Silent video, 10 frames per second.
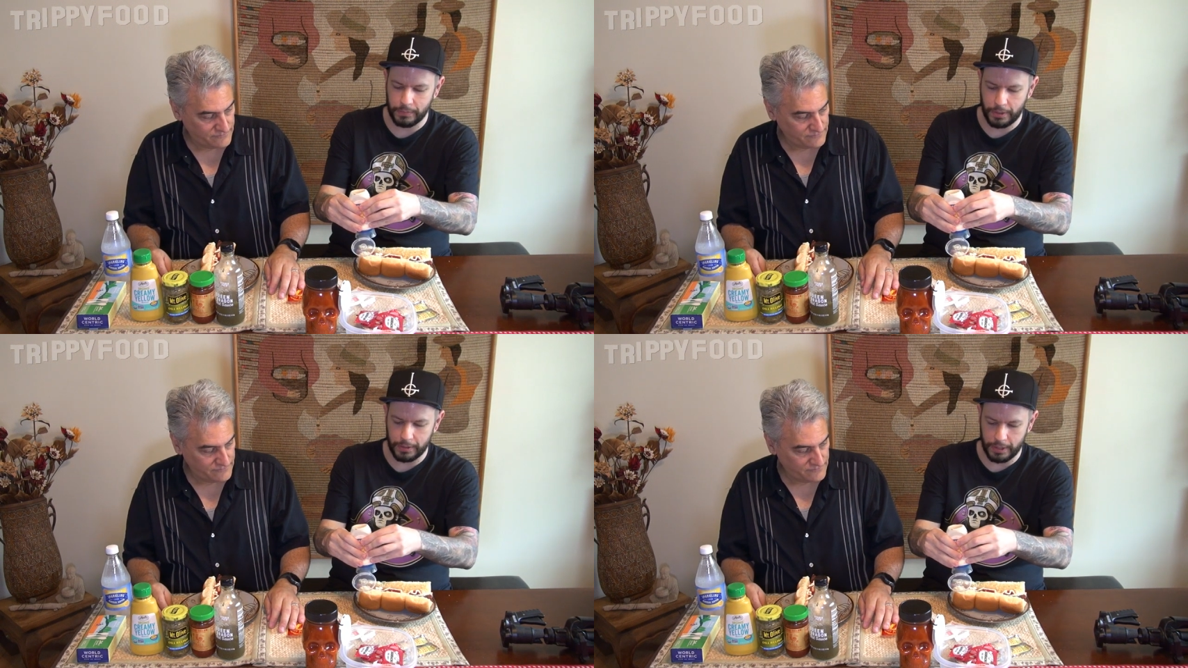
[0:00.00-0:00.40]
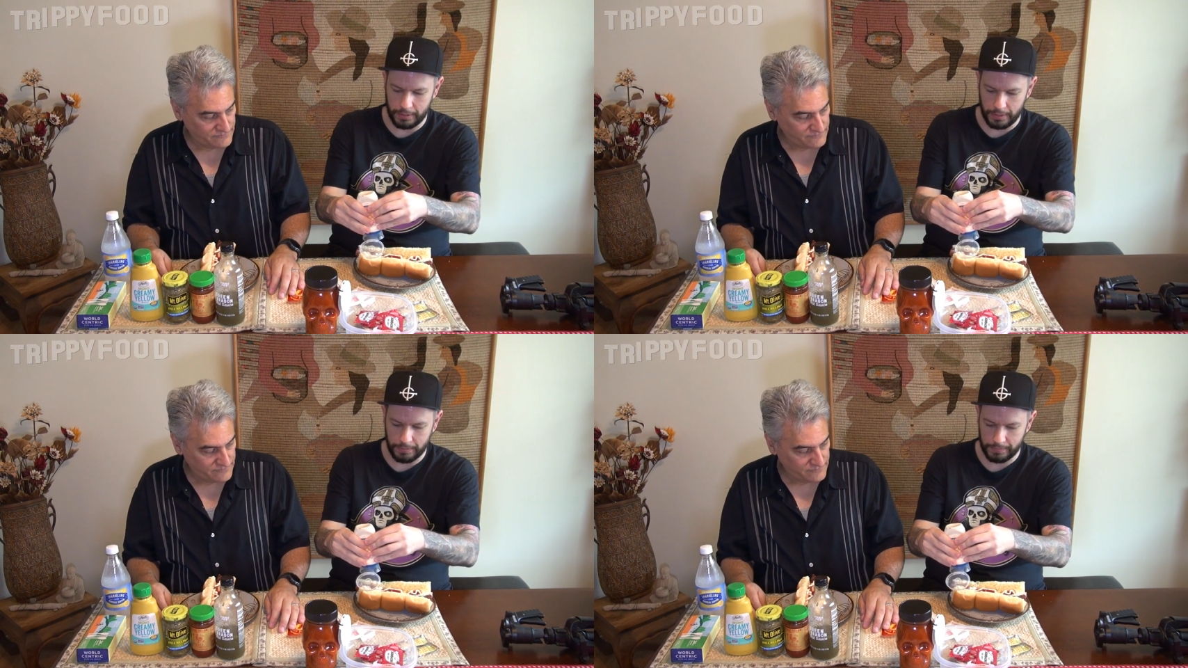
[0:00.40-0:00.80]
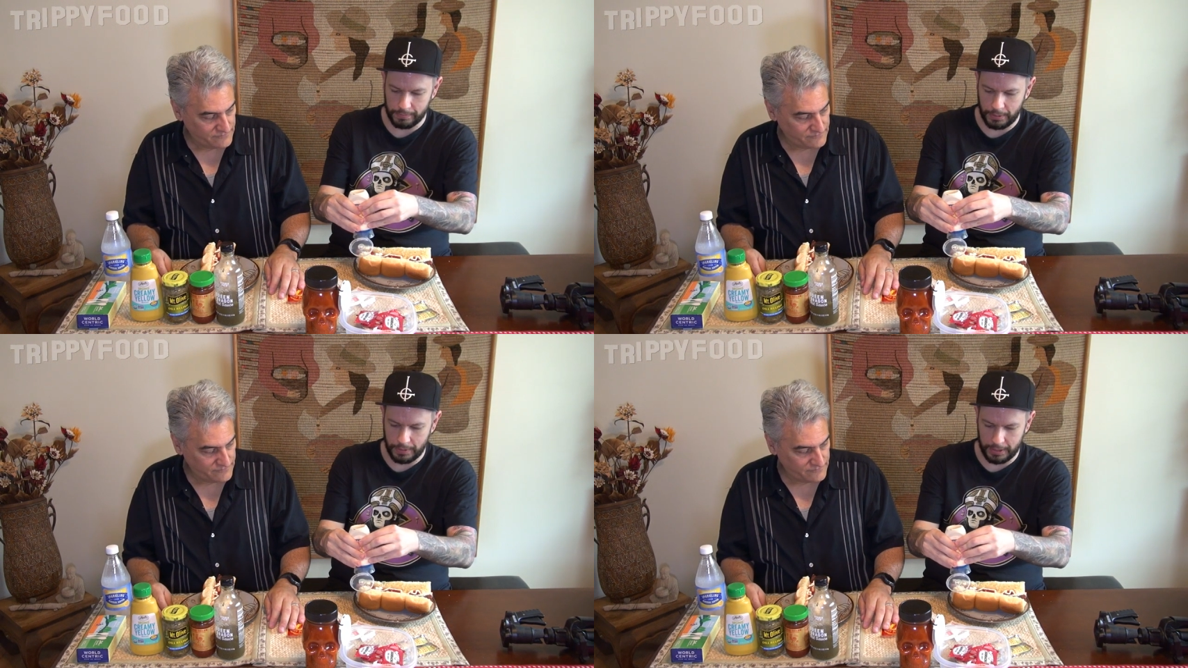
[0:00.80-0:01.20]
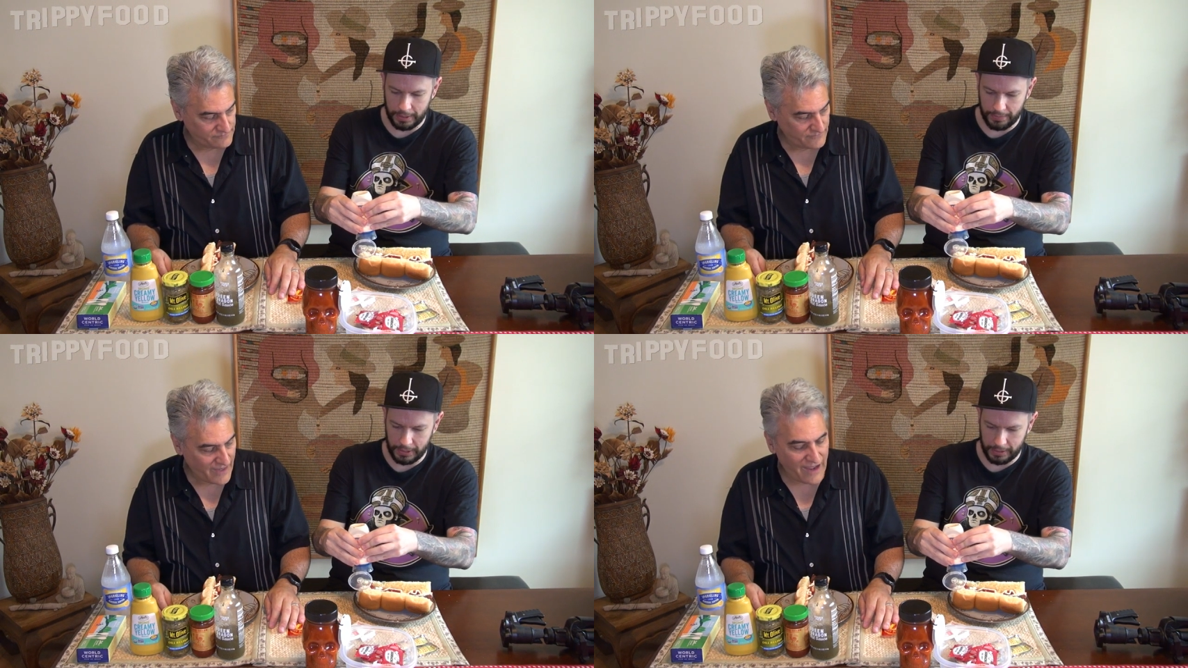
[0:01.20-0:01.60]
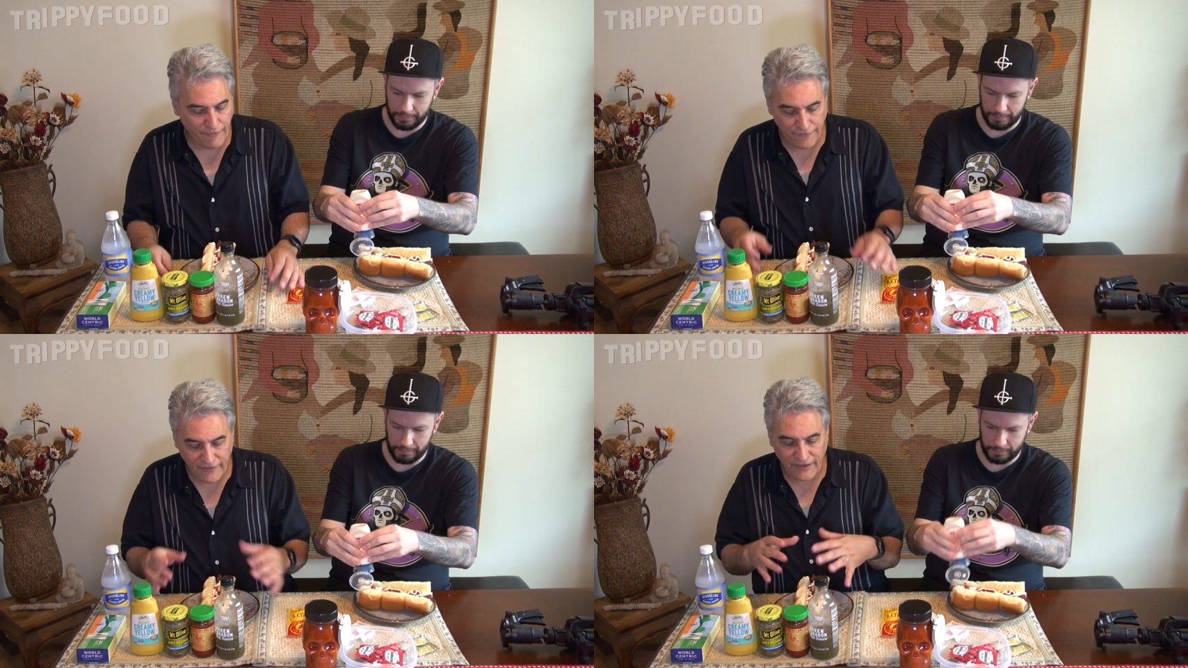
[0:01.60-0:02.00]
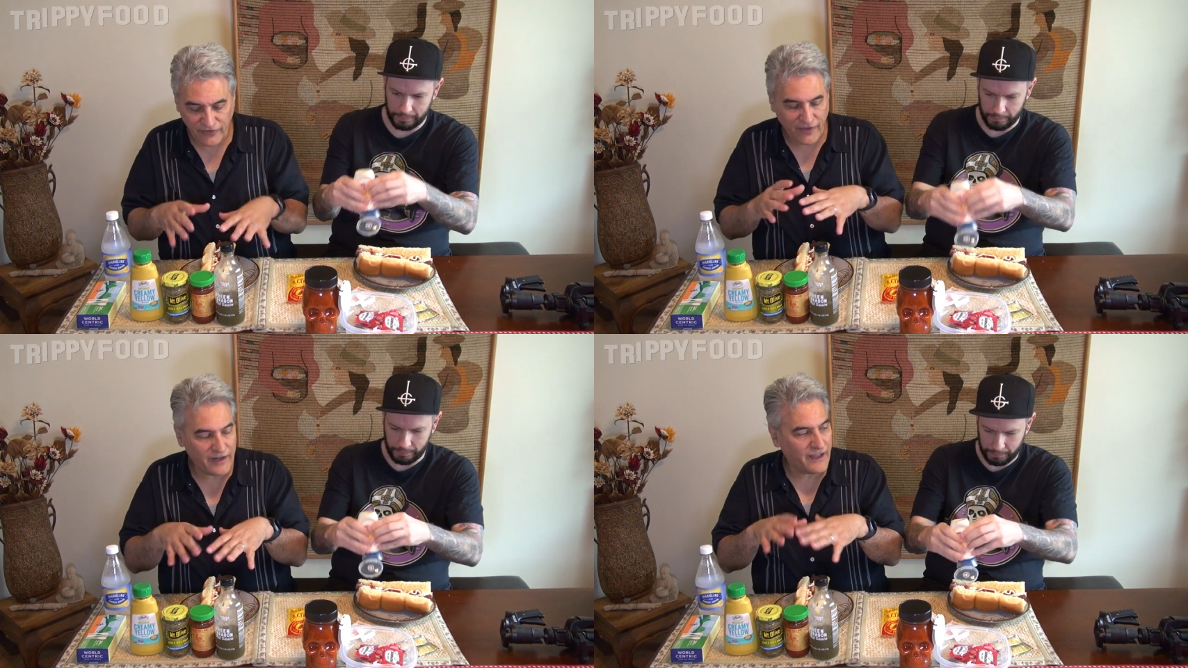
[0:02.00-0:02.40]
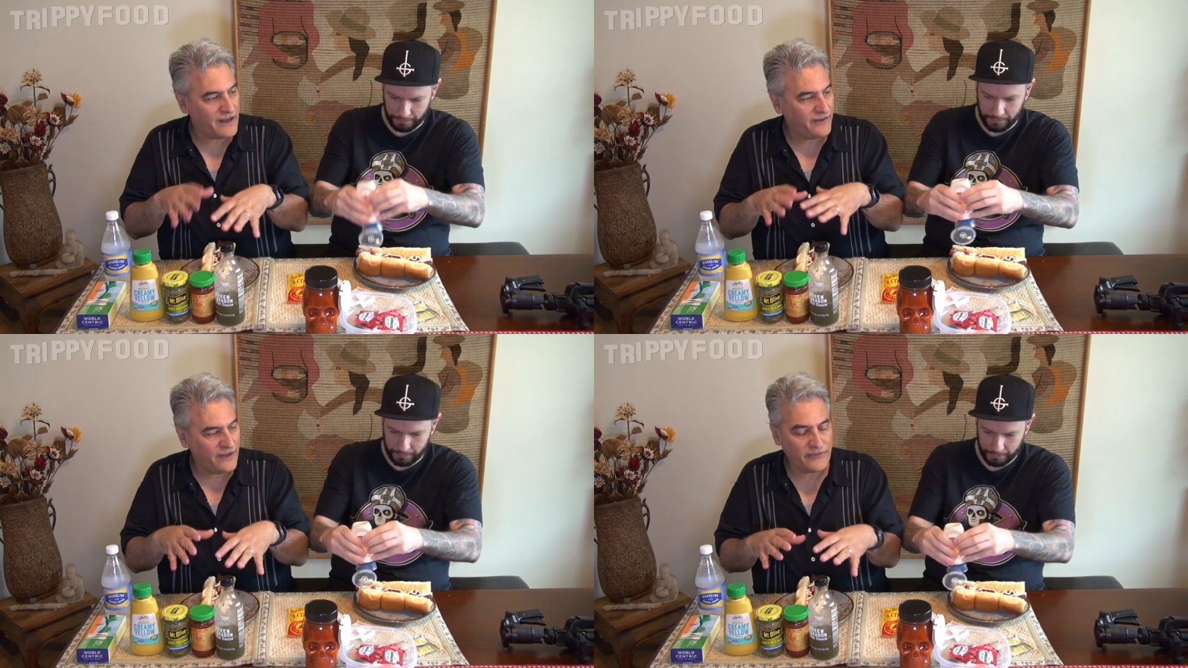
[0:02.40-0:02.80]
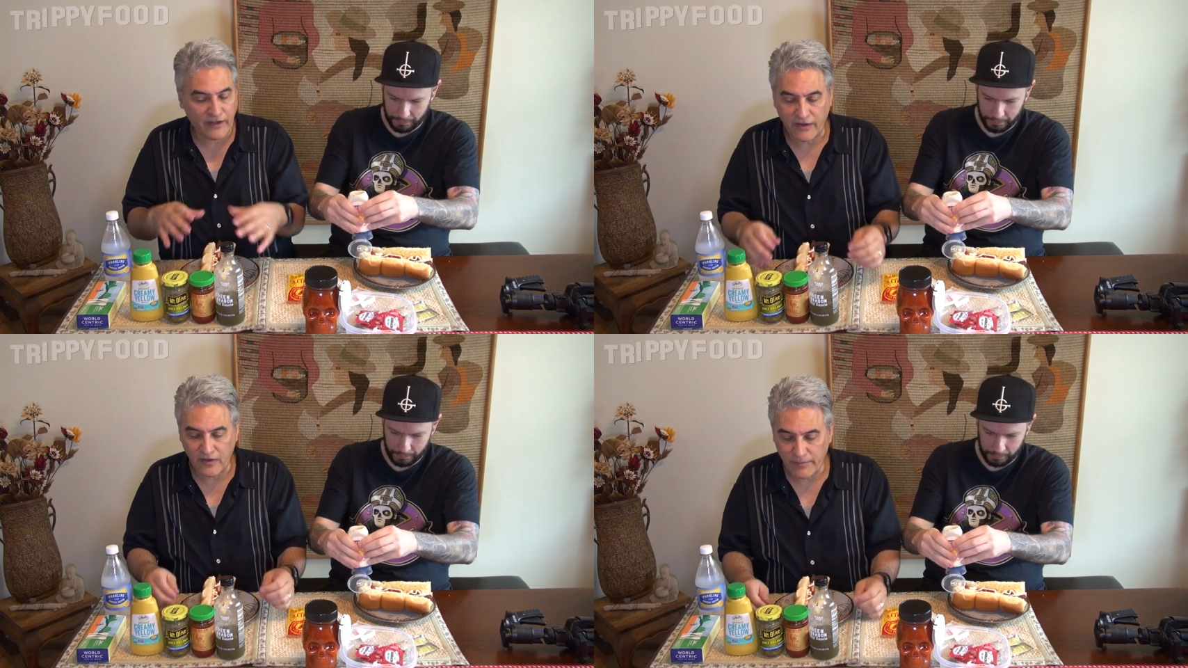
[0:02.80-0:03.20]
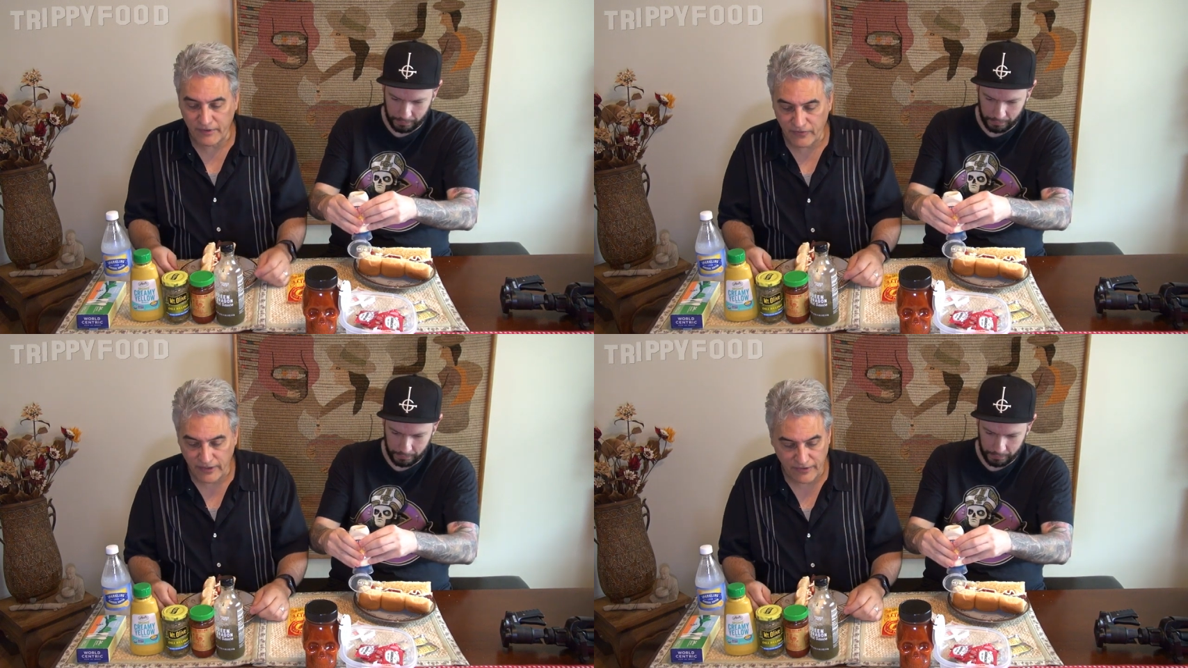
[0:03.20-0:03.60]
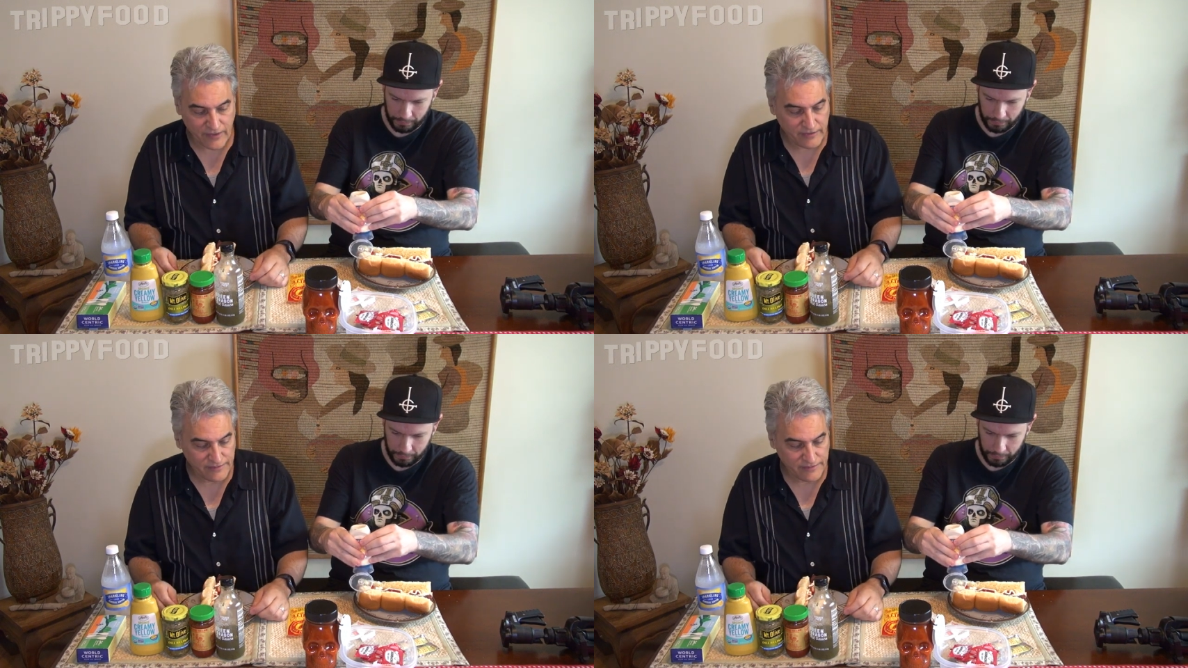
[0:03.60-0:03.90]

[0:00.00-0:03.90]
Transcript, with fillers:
Speaker 1: Oh god, no. I have a feeling this is going to kind of taste like a Colombian street dog.